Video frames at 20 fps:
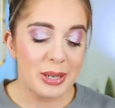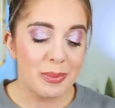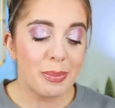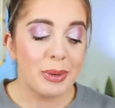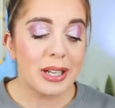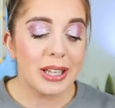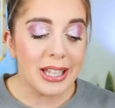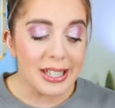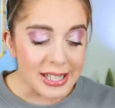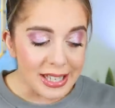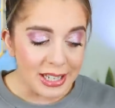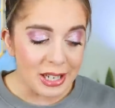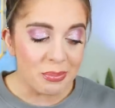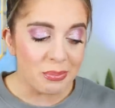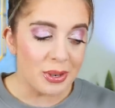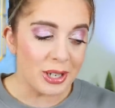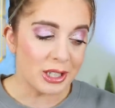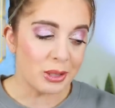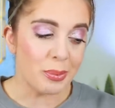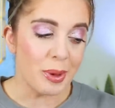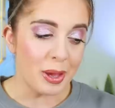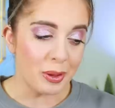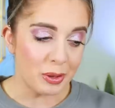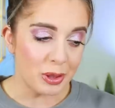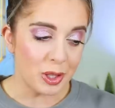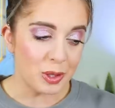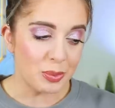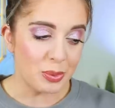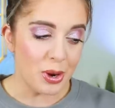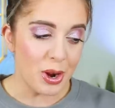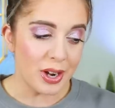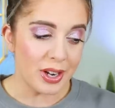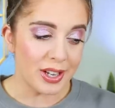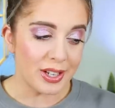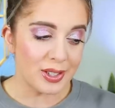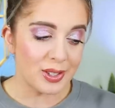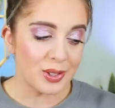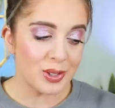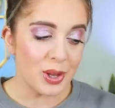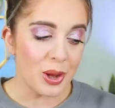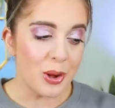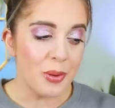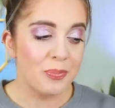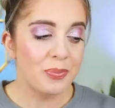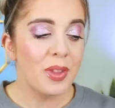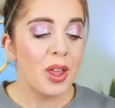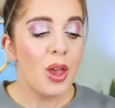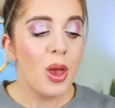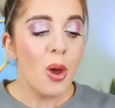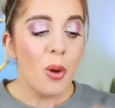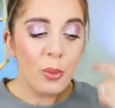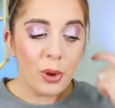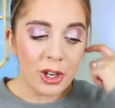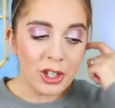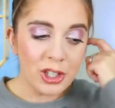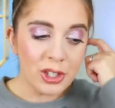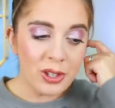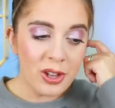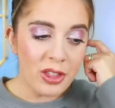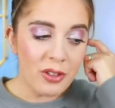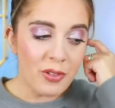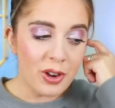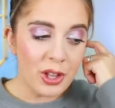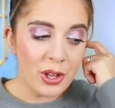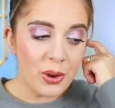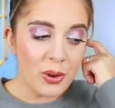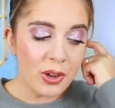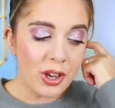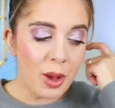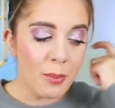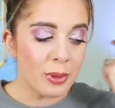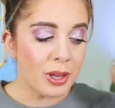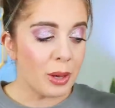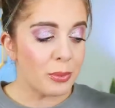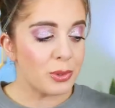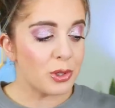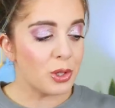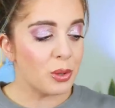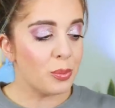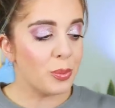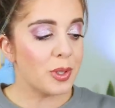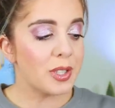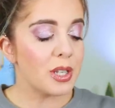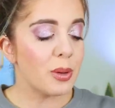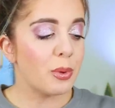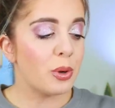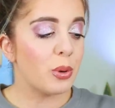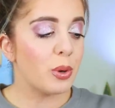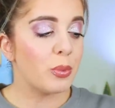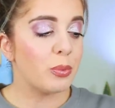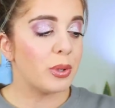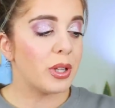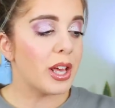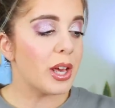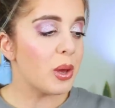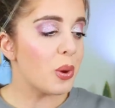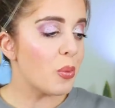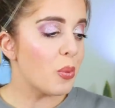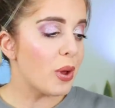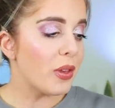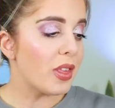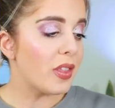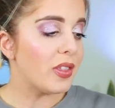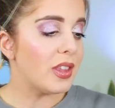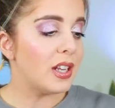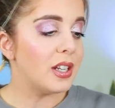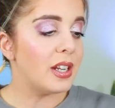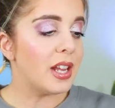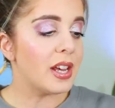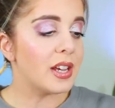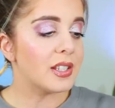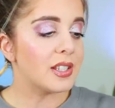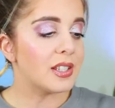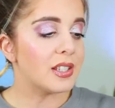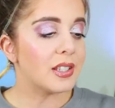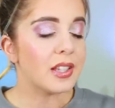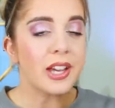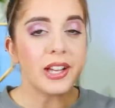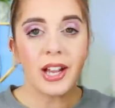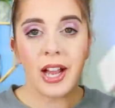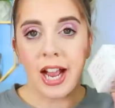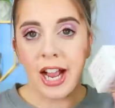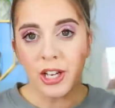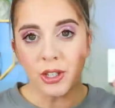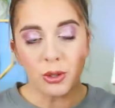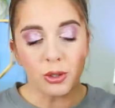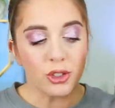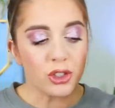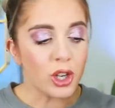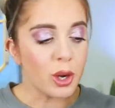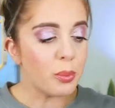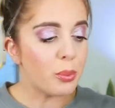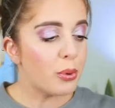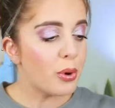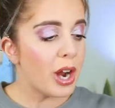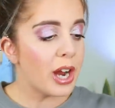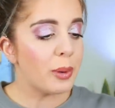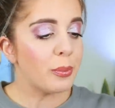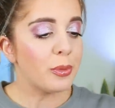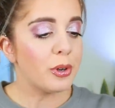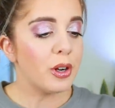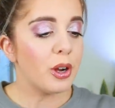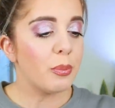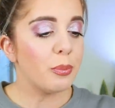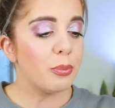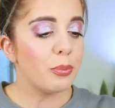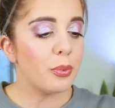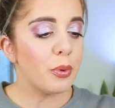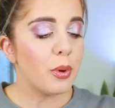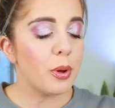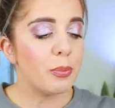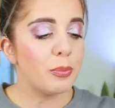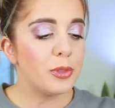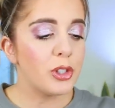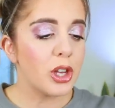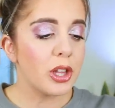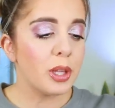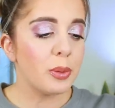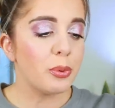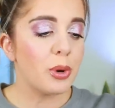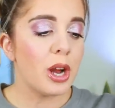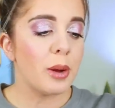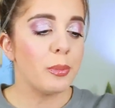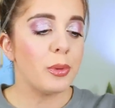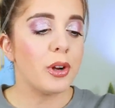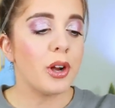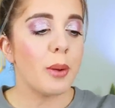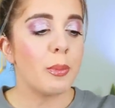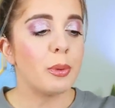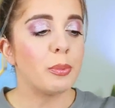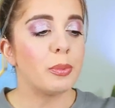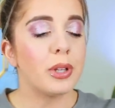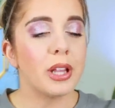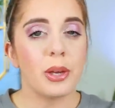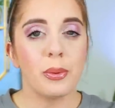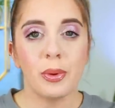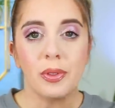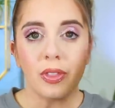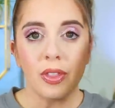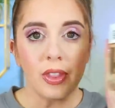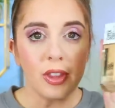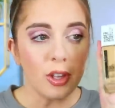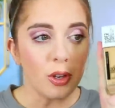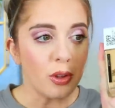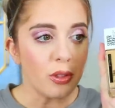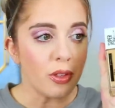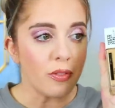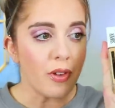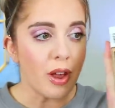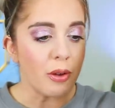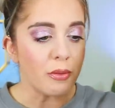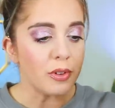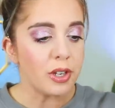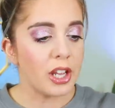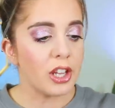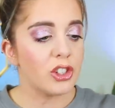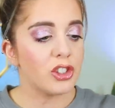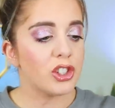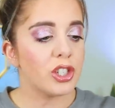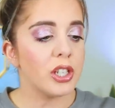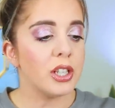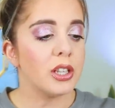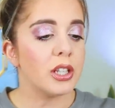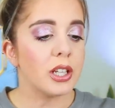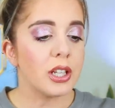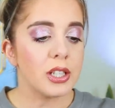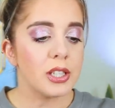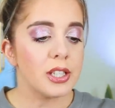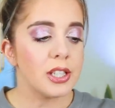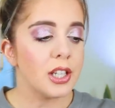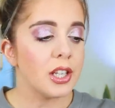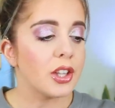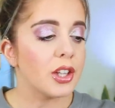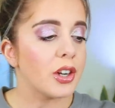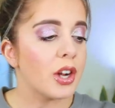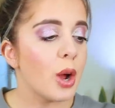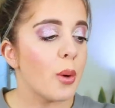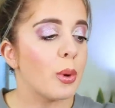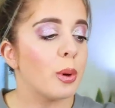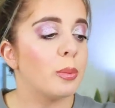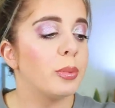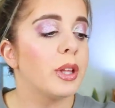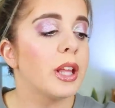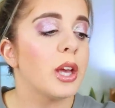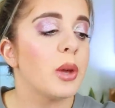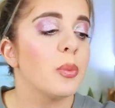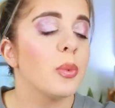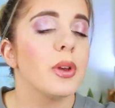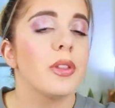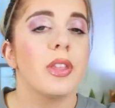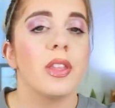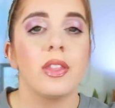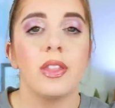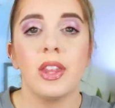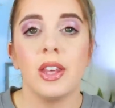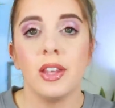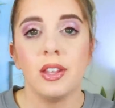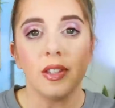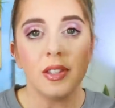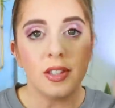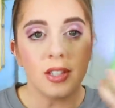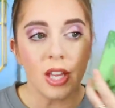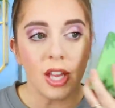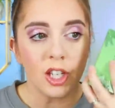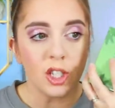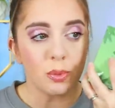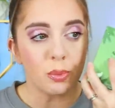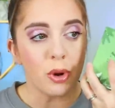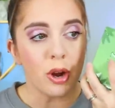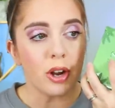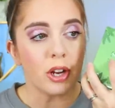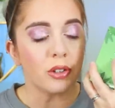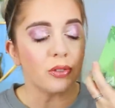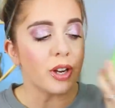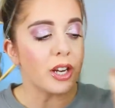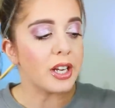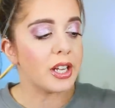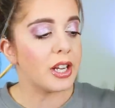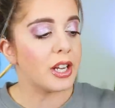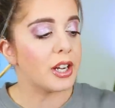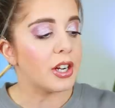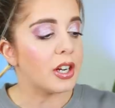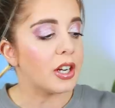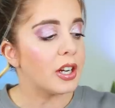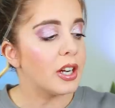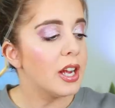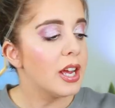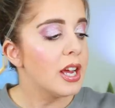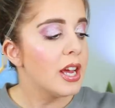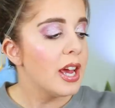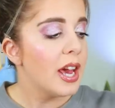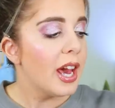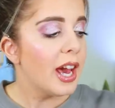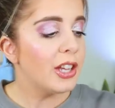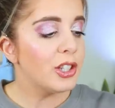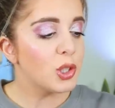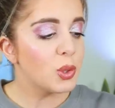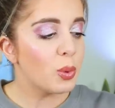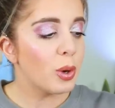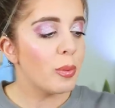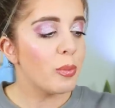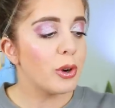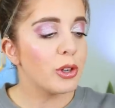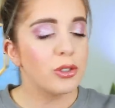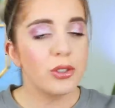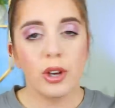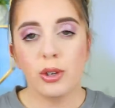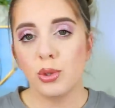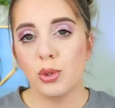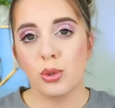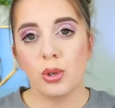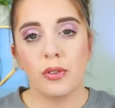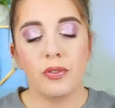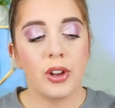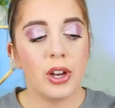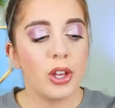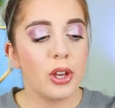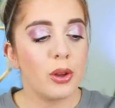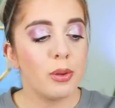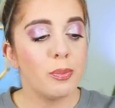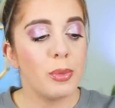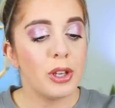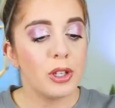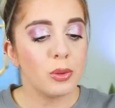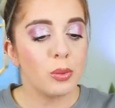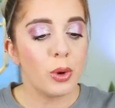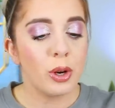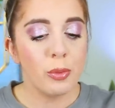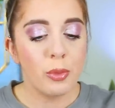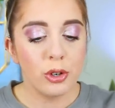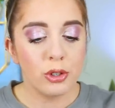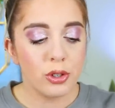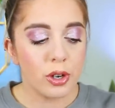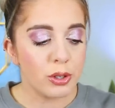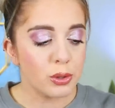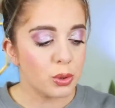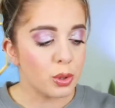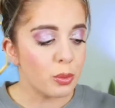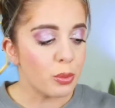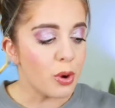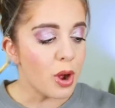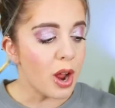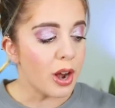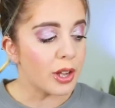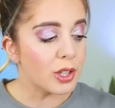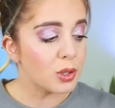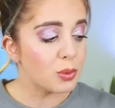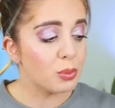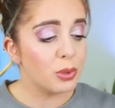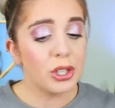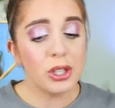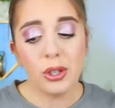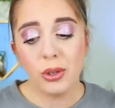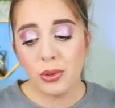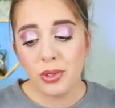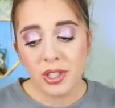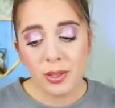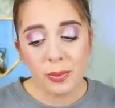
but at least I didn't break the bank with these products. So we're gonna do another video coming up soon because I wanna play with the NYX like hydrogel primer, um, um, jelly primer. I'm gonna play with, you know, the foundation, the concealer. I wanna play with the Sage product right here and just wear more drugstore video, make wear more drugstore products, reuse